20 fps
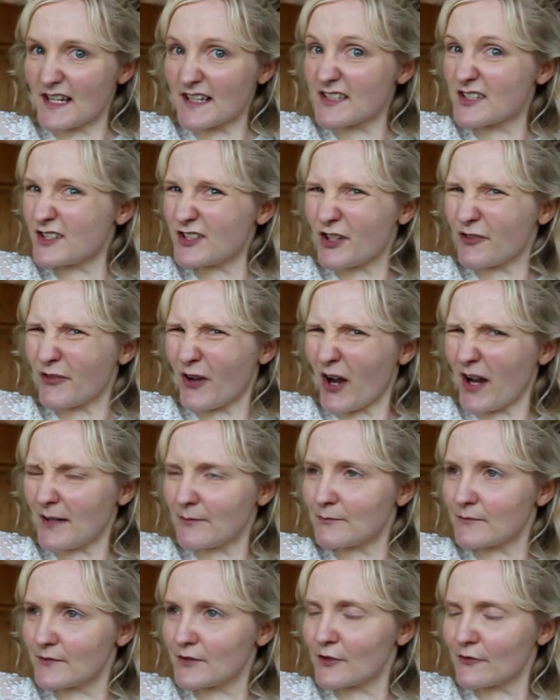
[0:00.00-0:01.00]
nest, you're
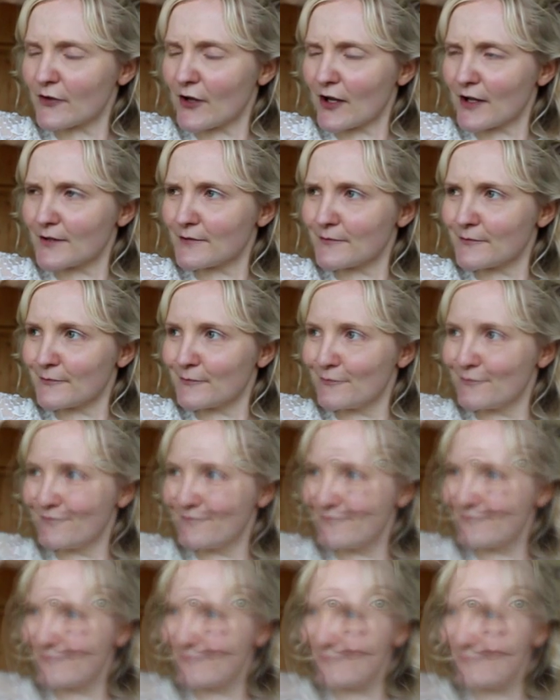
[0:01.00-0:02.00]
fine, you're
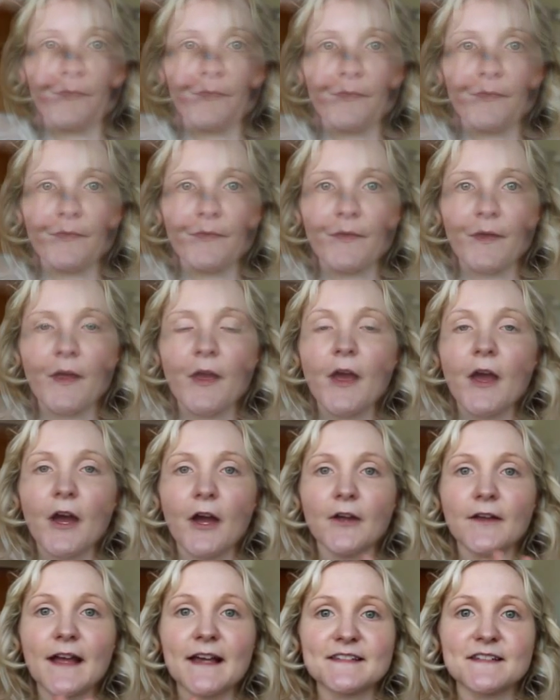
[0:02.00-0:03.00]

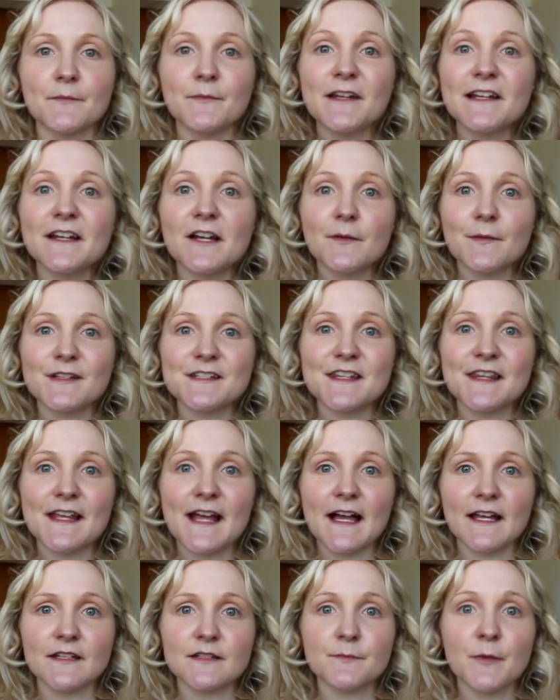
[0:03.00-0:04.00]
fine. Okay, so I'm nearly coming to the
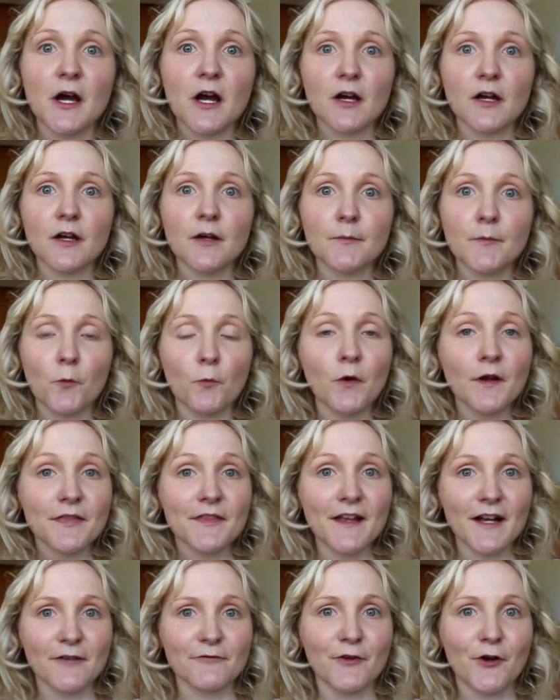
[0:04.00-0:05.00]
end, but one
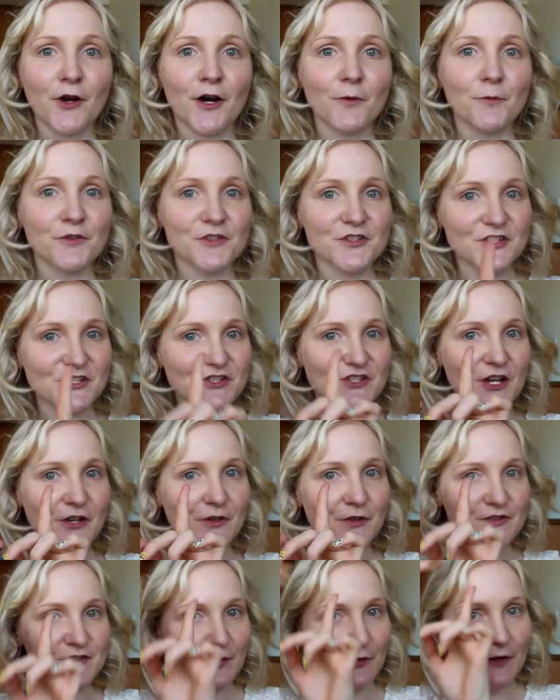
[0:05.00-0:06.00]
thing I forgot, I wanted to show
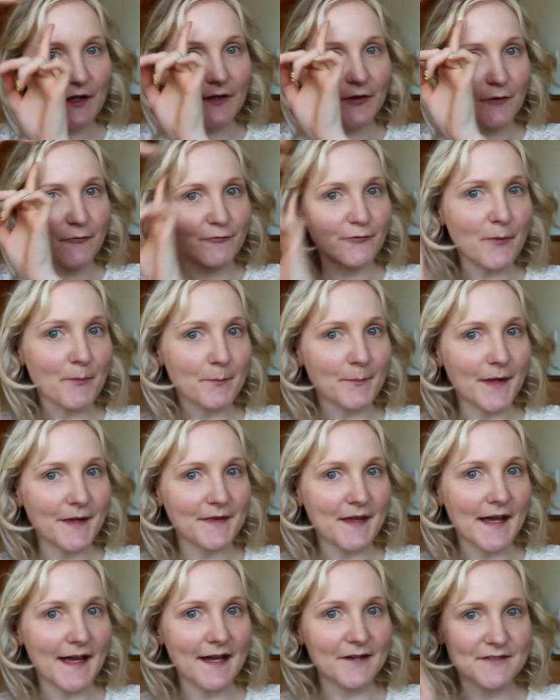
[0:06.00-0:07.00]
you sort of like the front bit
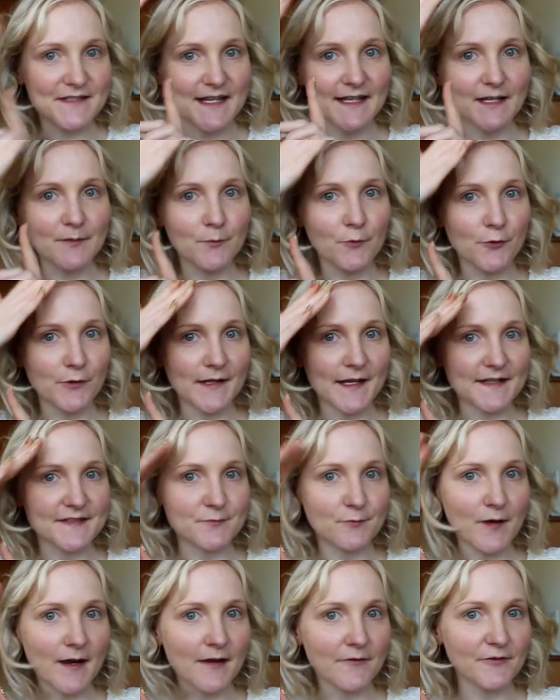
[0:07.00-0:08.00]
there, how to get it more or
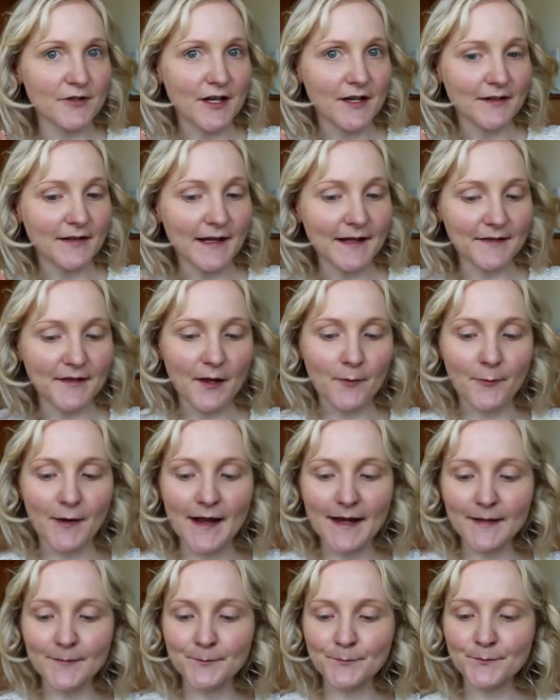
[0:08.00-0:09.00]
less waved kind of like that
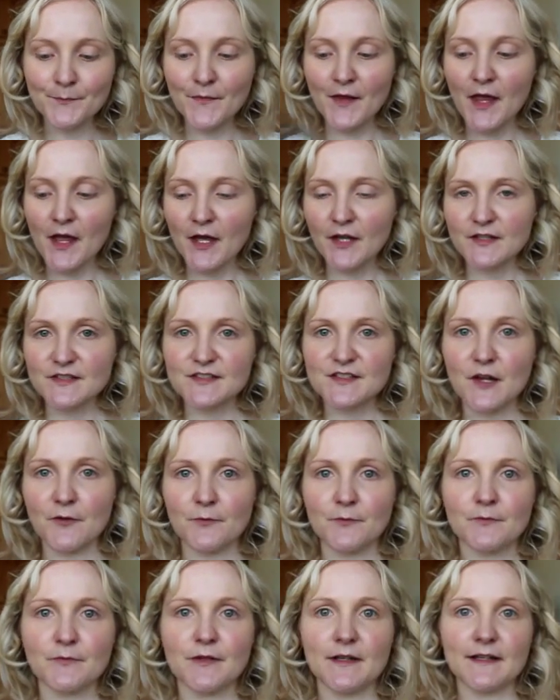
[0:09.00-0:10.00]
way. So,
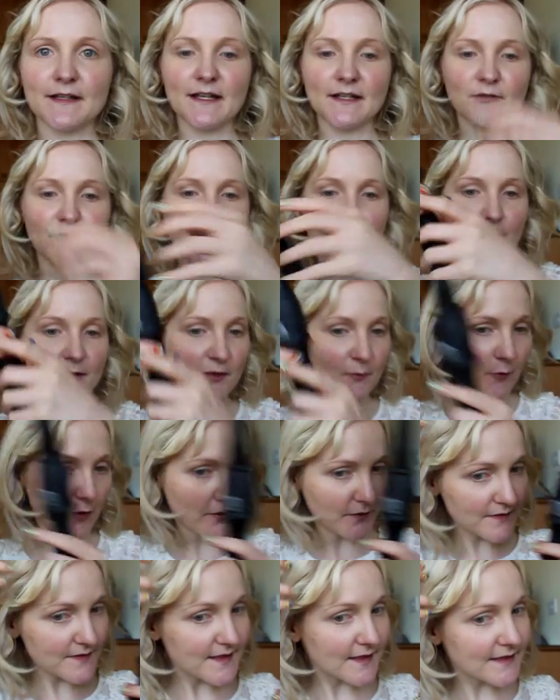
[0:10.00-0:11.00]
again, grabbing the
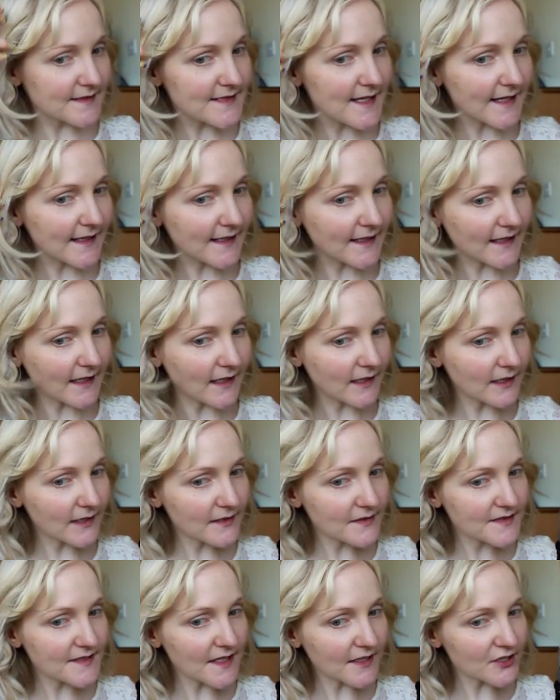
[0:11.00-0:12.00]
wand and taking a
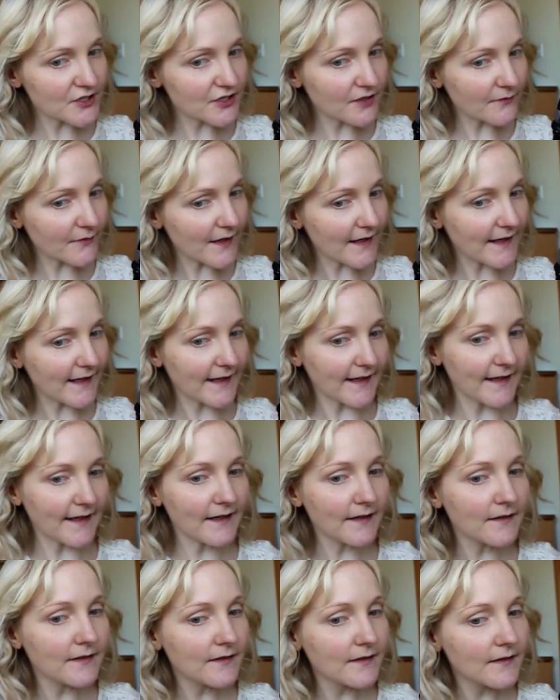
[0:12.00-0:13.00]
little section of the
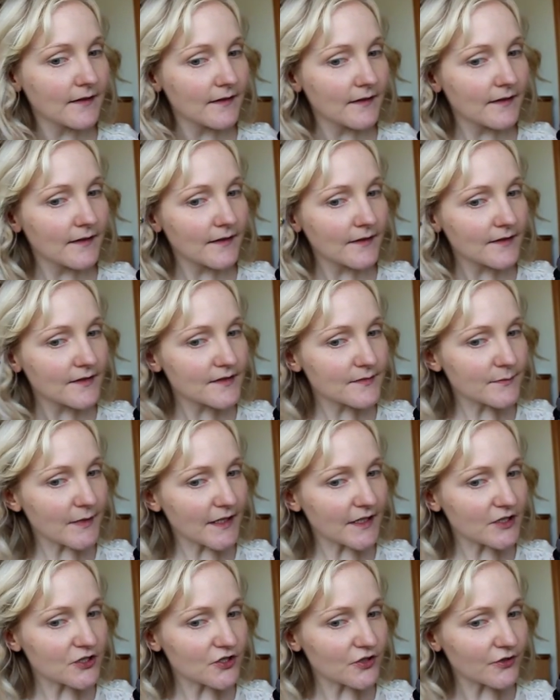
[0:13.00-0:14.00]
hair, just
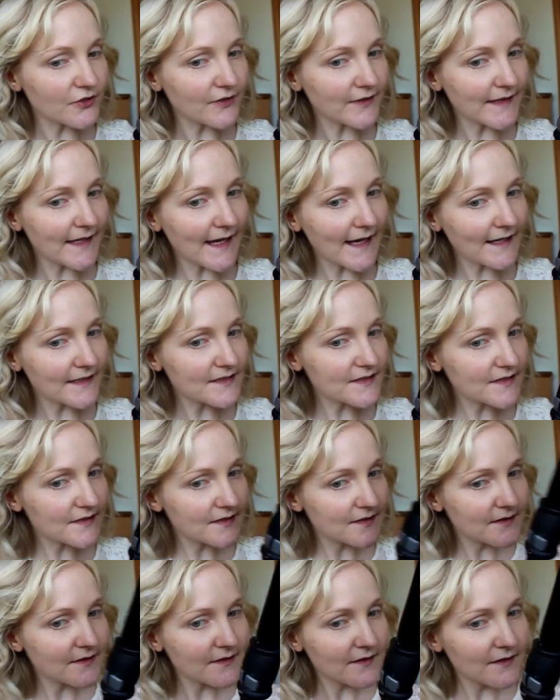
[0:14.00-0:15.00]
making sure you get